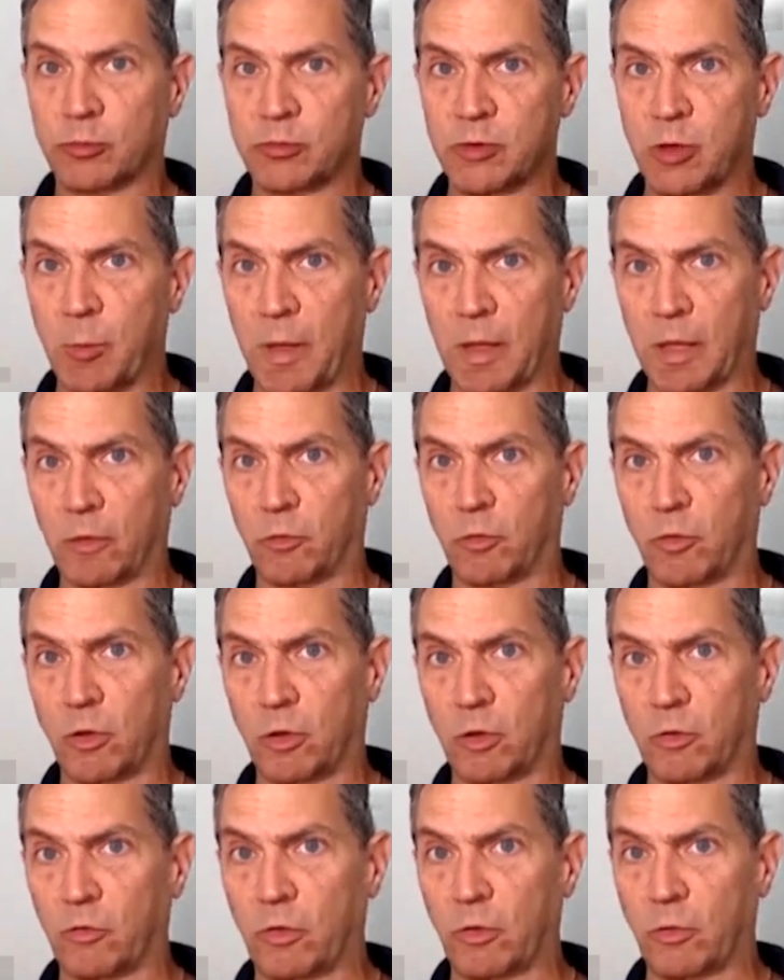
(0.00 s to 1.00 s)
You know, make it so you
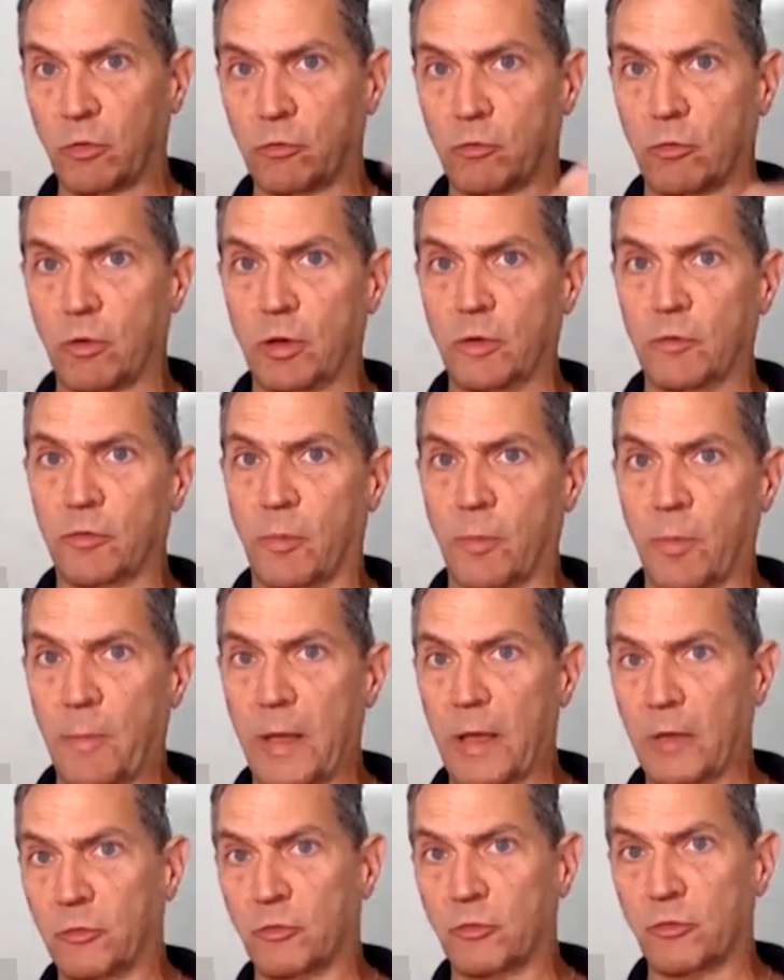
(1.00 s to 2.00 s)
can see the screen from the
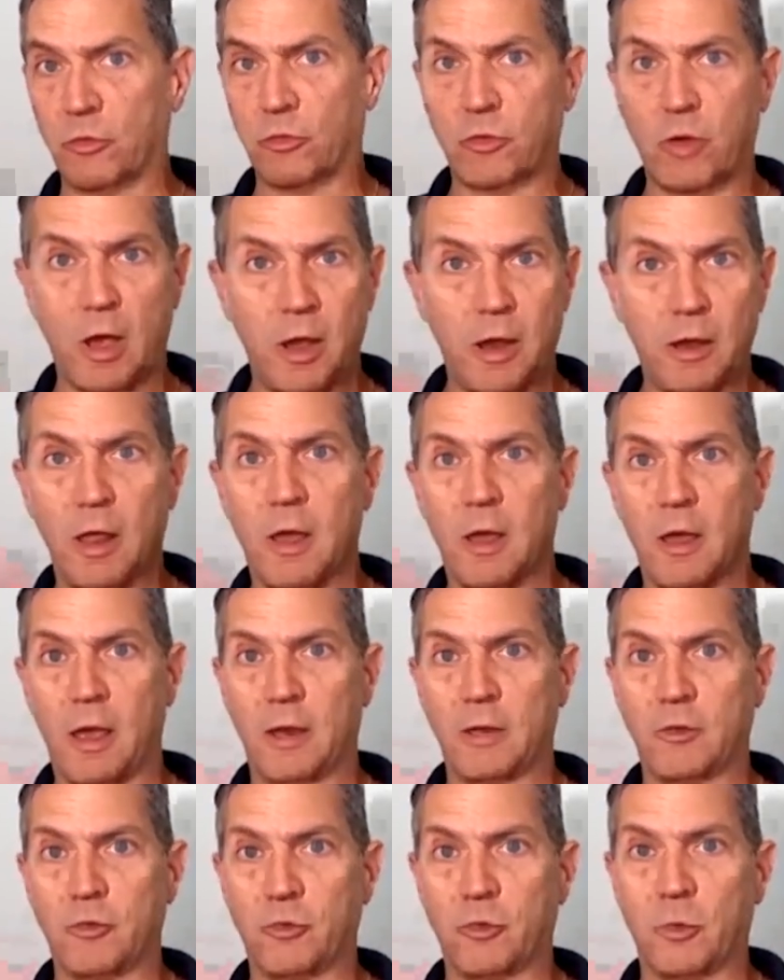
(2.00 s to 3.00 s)
passenger side,
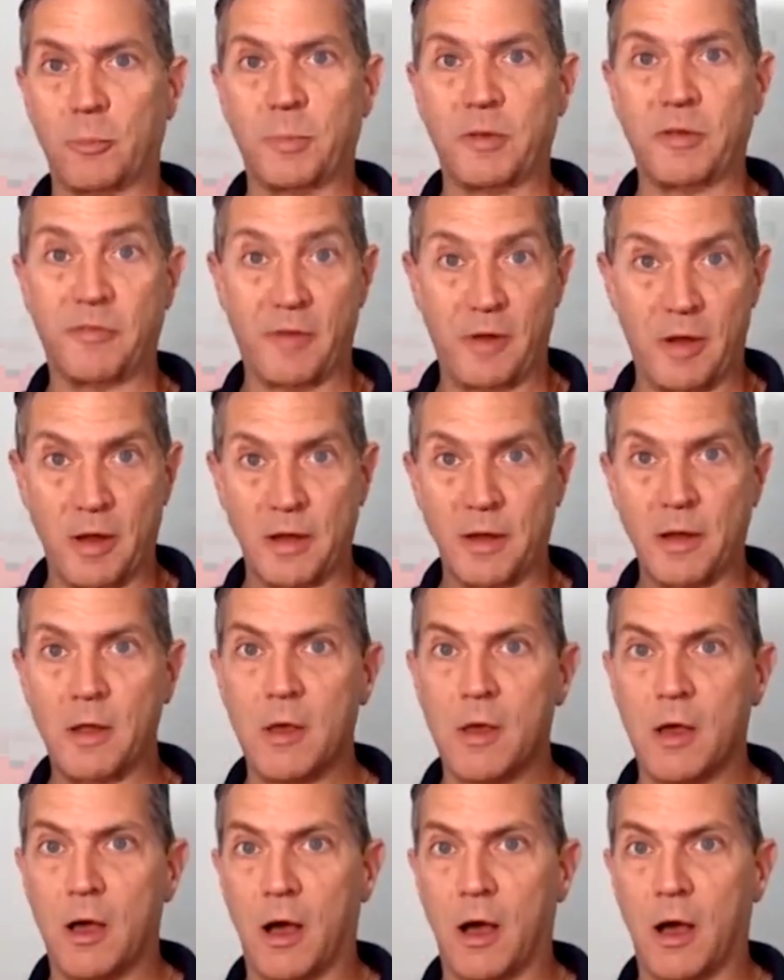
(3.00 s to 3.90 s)
and you should be fine.